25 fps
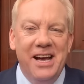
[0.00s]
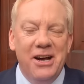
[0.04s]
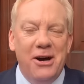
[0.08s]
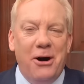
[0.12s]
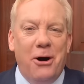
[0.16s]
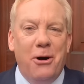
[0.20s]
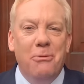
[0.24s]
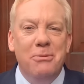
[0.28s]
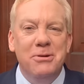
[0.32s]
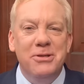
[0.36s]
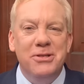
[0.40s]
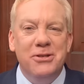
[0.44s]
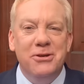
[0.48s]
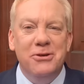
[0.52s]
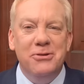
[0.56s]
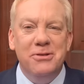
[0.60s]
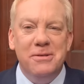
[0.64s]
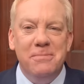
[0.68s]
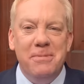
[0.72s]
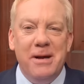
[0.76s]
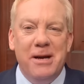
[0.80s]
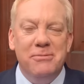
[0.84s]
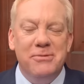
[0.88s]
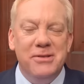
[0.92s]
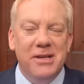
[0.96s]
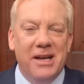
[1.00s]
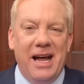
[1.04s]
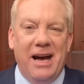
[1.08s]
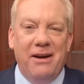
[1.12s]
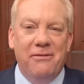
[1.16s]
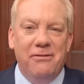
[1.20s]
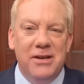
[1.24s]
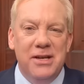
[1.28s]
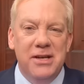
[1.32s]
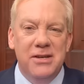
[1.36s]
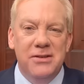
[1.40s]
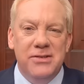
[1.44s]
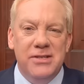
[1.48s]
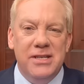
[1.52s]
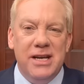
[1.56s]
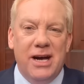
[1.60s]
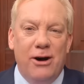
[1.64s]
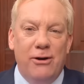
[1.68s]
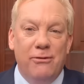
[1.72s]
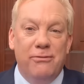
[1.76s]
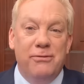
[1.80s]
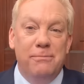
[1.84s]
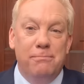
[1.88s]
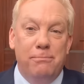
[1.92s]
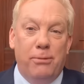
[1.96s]
Always good to be able to laugh at
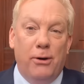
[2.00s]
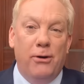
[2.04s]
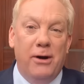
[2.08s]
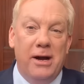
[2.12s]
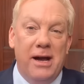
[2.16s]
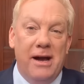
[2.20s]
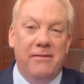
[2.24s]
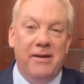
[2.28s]
yourself, and boy,